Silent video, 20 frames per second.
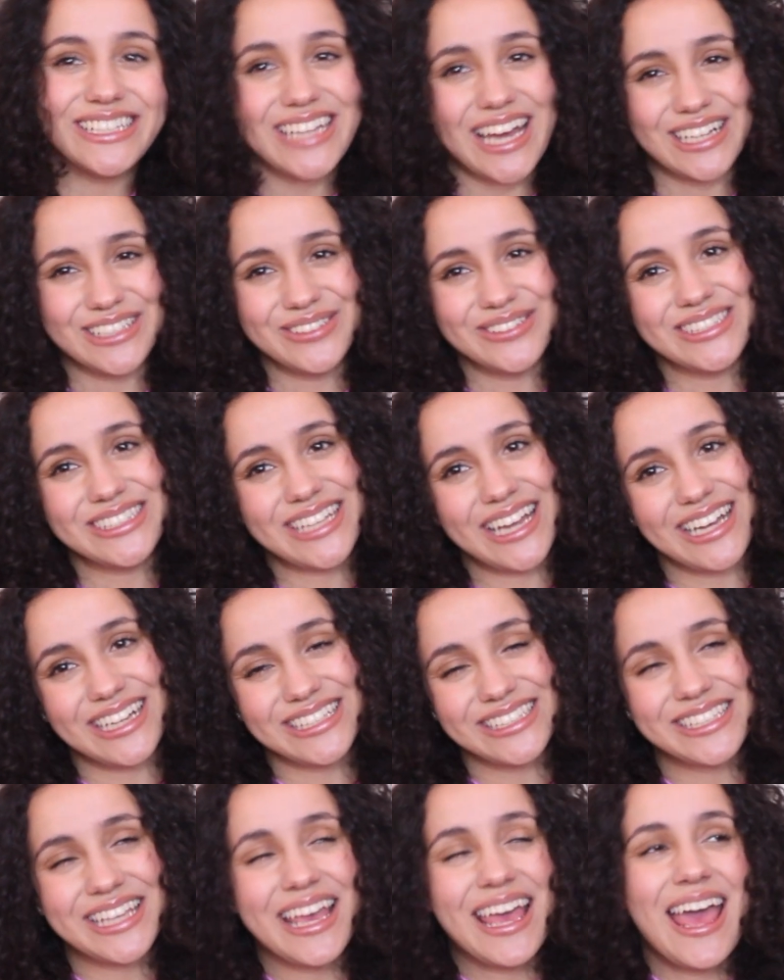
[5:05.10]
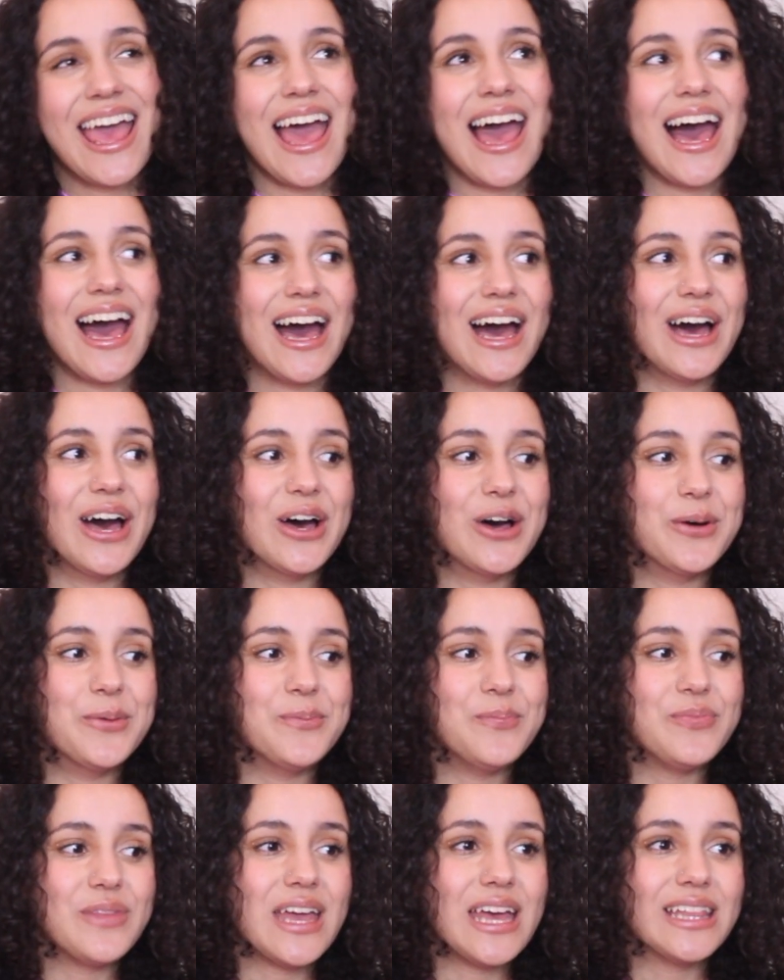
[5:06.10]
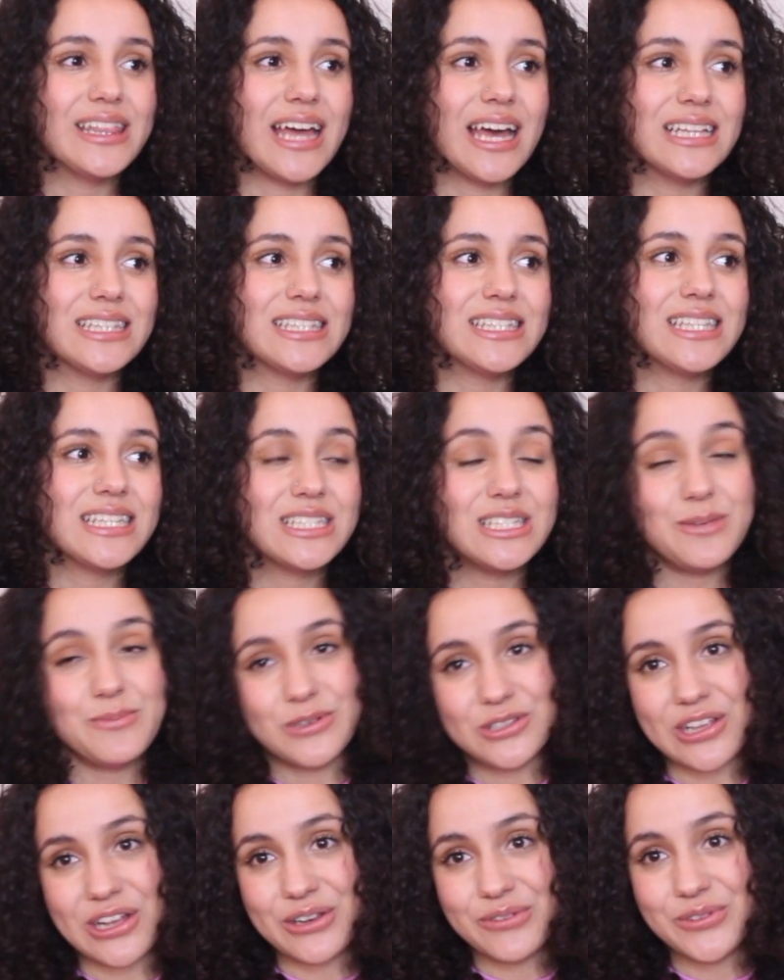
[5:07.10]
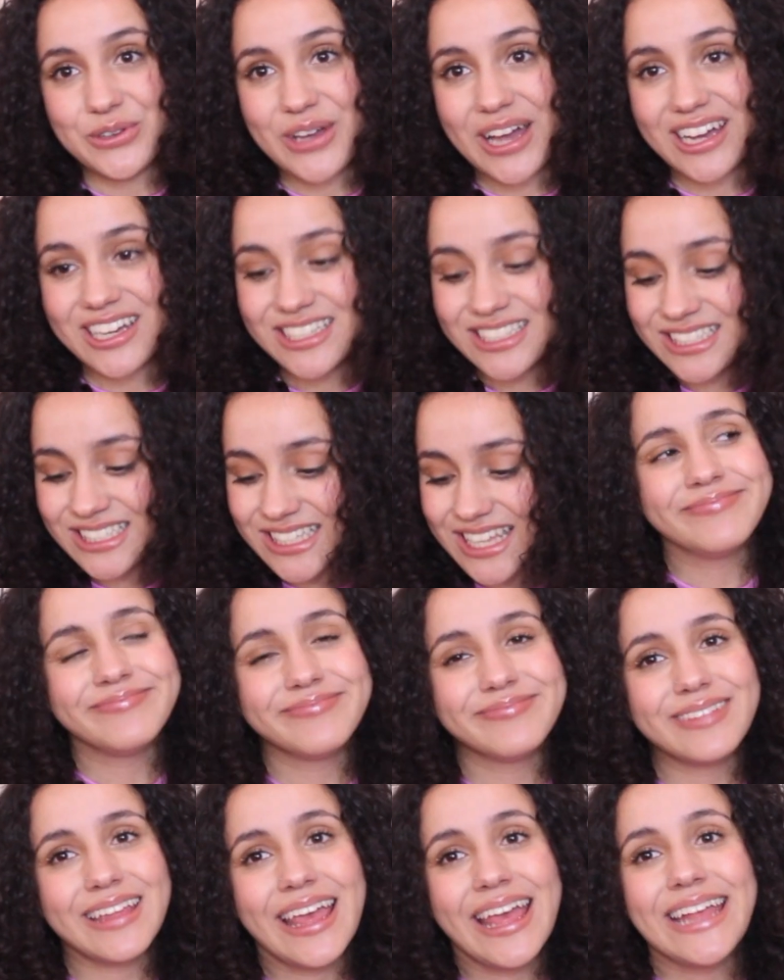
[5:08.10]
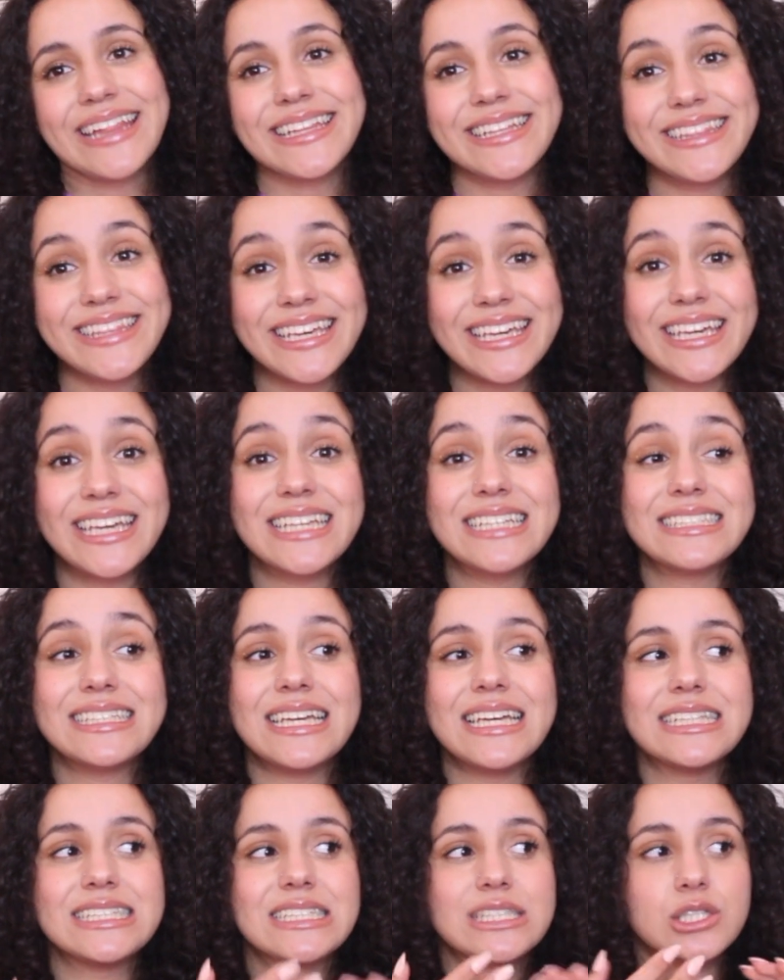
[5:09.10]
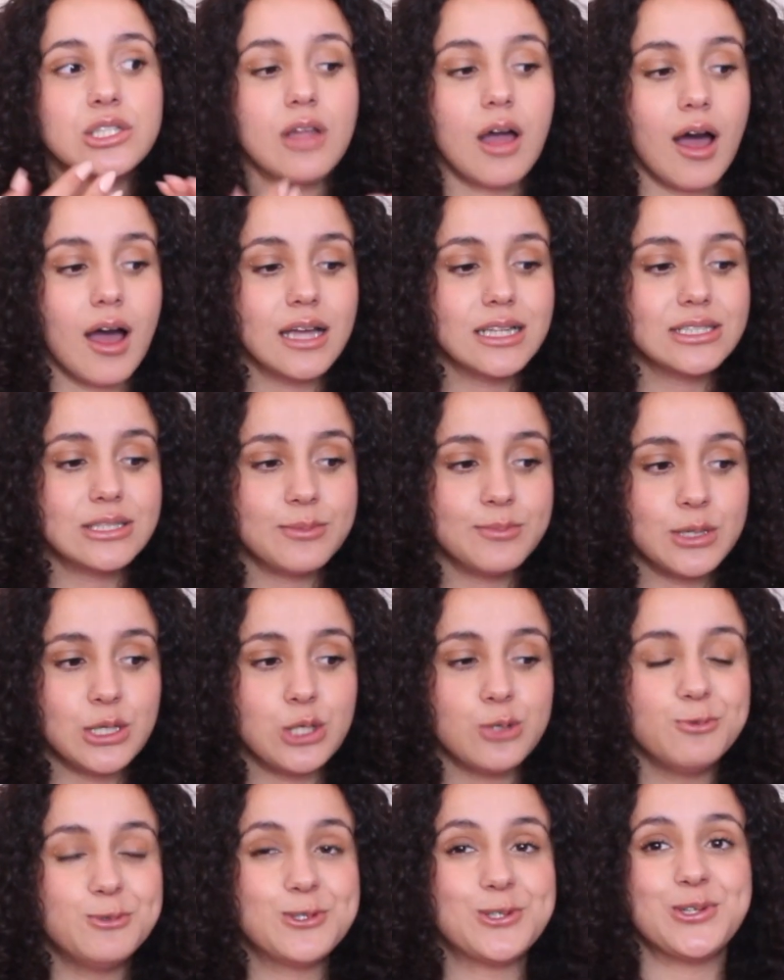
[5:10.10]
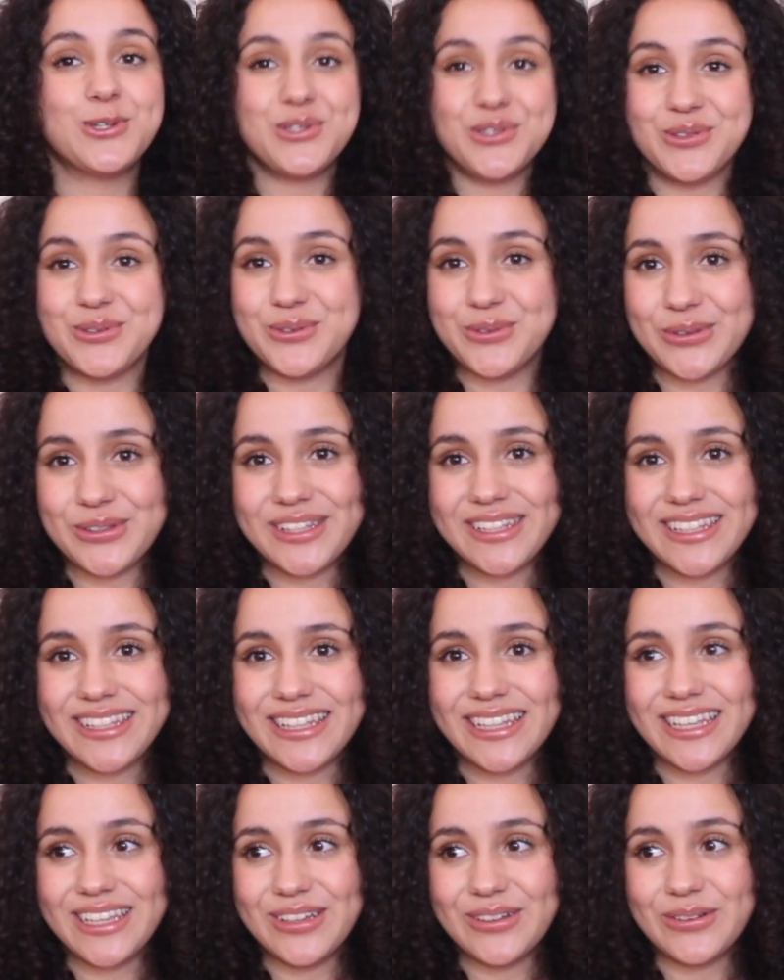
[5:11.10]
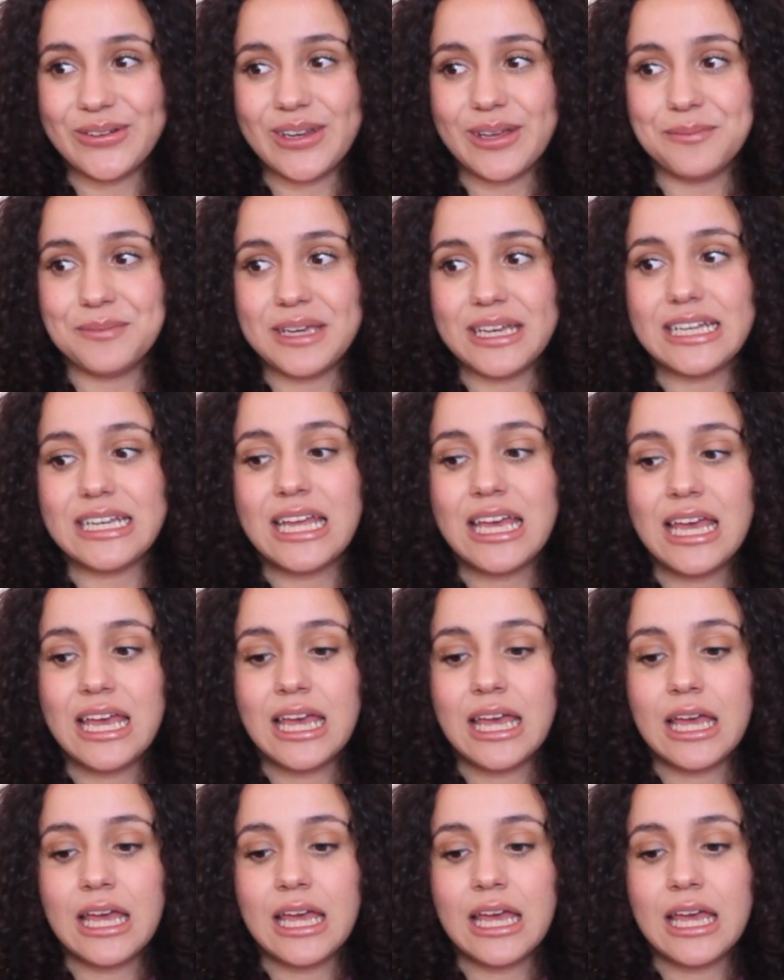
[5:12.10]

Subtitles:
attachment styles. And that's 60% of you guys. The thing is, it's not something you choose. You know what I mean?